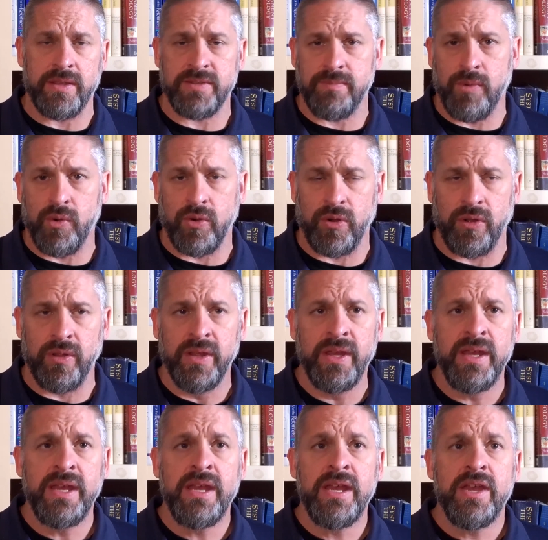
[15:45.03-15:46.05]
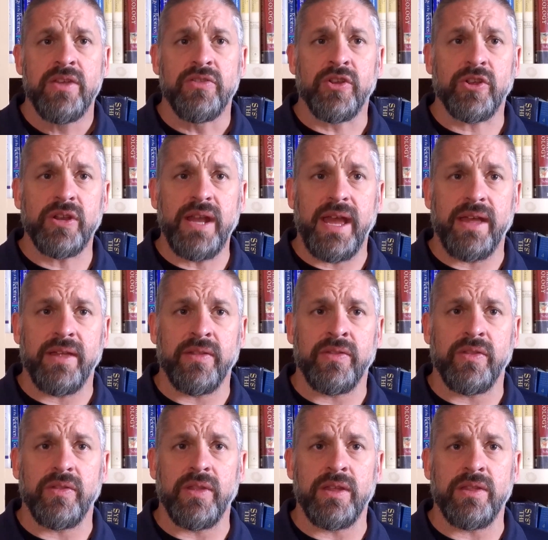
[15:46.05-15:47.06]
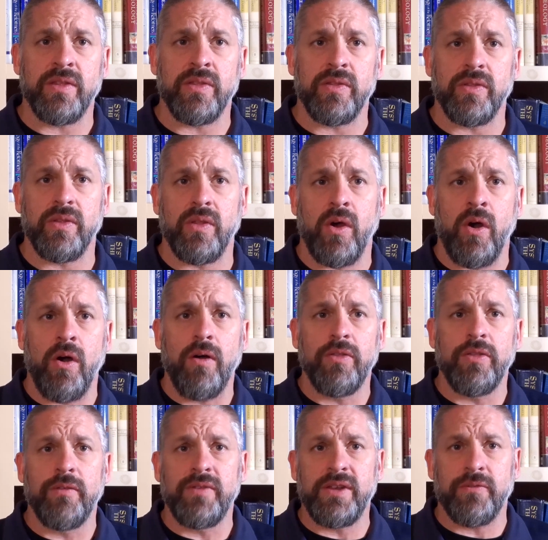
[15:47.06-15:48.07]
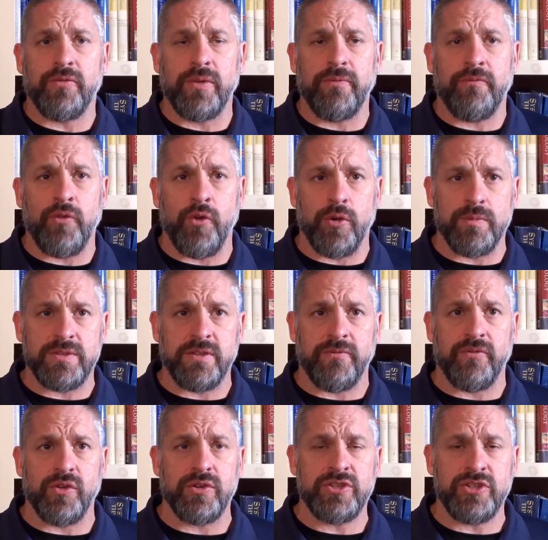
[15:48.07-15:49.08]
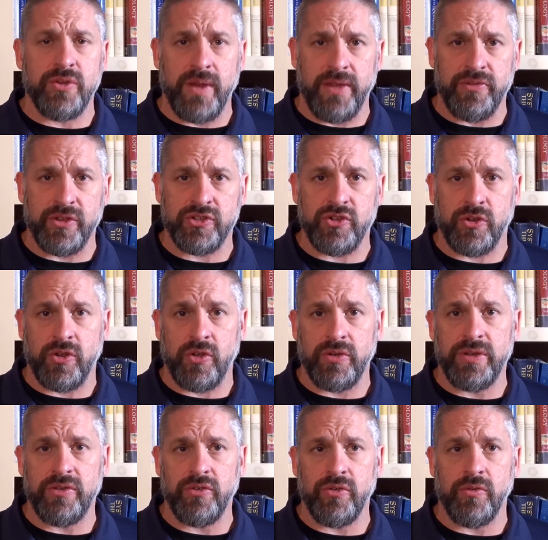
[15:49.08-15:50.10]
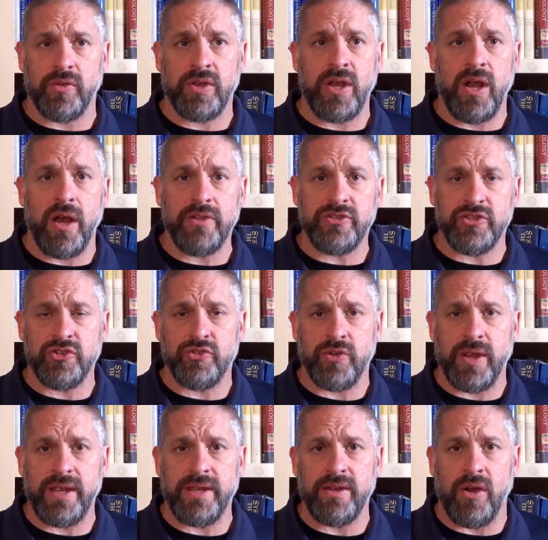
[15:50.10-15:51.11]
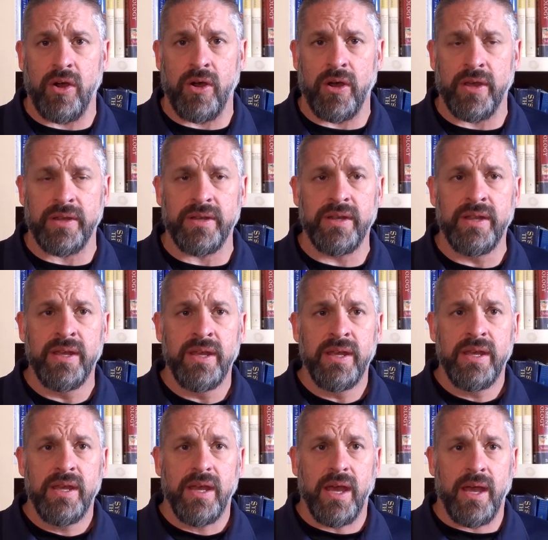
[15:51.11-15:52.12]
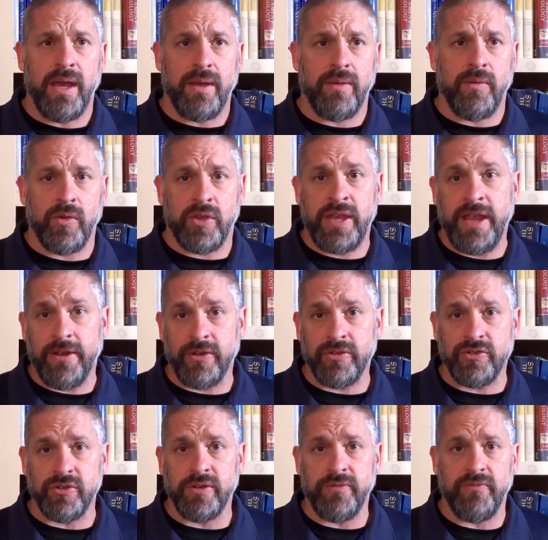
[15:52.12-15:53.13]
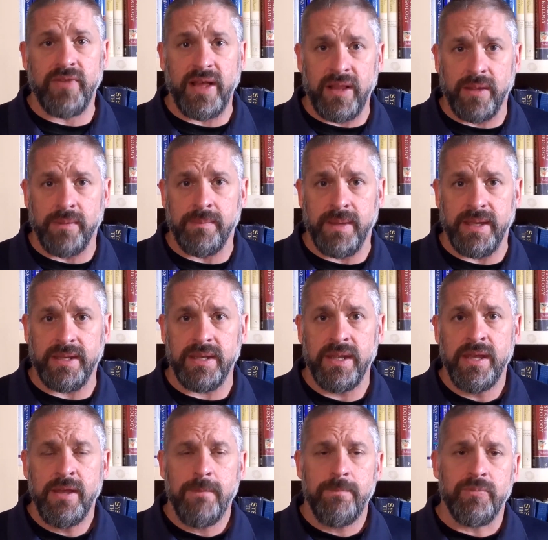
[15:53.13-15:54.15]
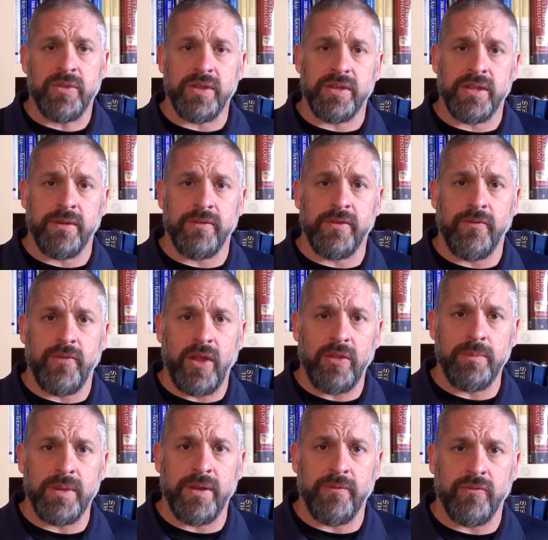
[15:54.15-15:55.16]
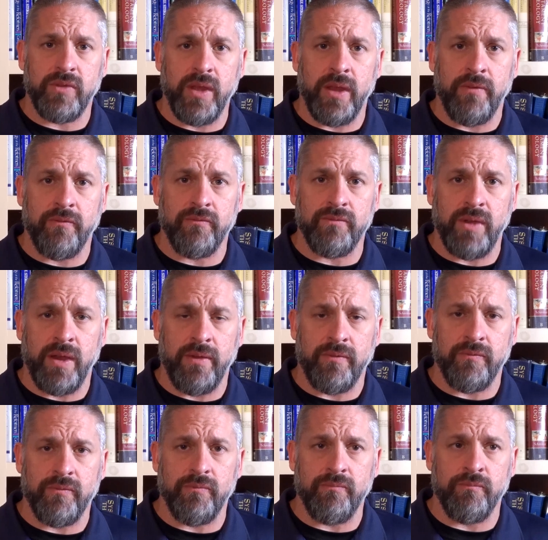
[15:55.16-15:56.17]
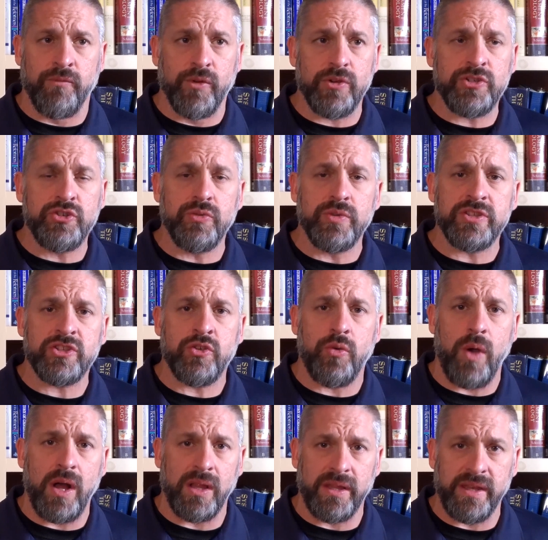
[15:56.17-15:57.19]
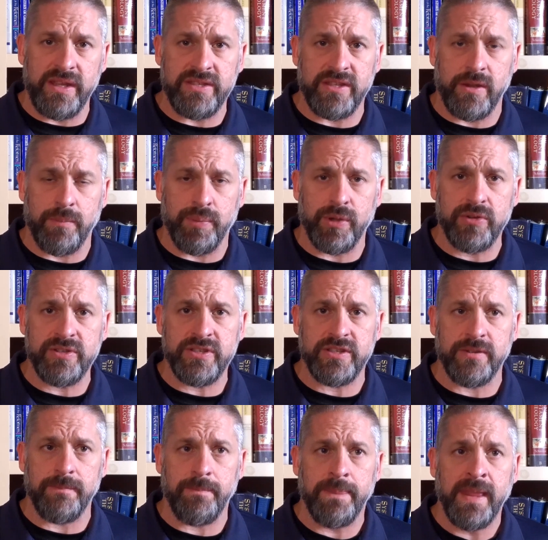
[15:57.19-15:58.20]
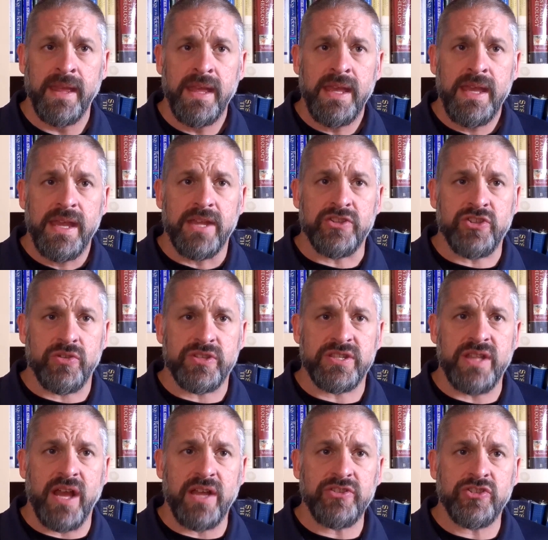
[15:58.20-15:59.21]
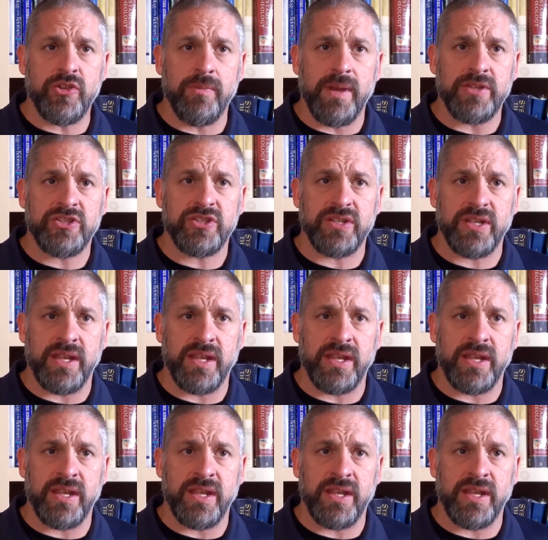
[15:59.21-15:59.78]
moral, they're going to, all the different forms of virtue ethics are going to concentrate on character development, the development of virtuous qualities in a person. And so it's not so much